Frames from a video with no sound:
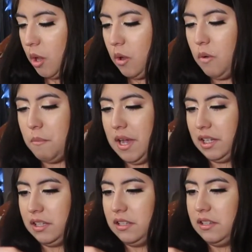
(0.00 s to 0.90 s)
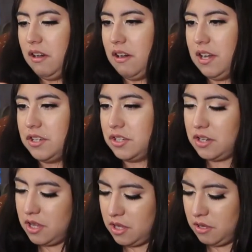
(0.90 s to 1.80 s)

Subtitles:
Oh my gosh.